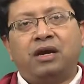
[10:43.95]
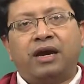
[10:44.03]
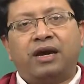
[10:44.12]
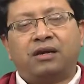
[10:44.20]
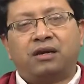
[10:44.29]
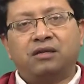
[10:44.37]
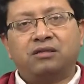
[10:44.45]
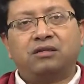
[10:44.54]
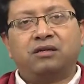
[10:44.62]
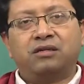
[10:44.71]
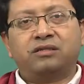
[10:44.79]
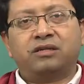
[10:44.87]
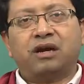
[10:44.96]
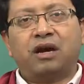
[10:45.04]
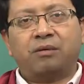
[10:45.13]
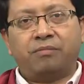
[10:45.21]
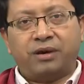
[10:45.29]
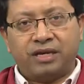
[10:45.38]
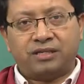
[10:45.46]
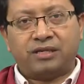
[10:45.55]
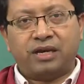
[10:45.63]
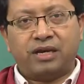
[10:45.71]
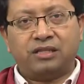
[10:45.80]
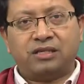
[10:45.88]
and consider it is an unbiased
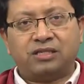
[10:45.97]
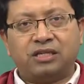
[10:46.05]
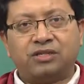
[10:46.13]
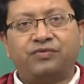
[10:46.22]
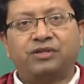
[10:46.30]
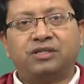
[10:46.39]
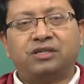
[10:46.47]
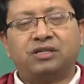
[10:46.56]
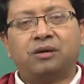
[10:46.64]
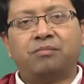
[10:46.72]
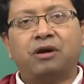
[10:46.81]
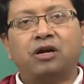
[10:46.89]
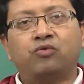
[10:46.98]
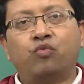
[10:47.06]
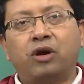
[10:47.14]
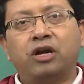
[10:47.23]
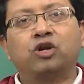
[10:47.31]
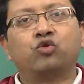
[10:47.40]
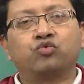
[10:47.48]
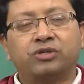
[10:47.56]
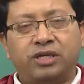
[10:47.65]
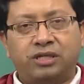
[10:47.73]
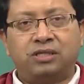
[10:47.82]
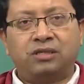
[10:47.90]
die, the 6 faces are marked 1 to
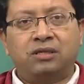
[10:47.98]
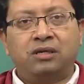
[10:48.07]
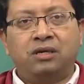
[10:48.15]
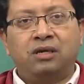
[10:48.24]
6.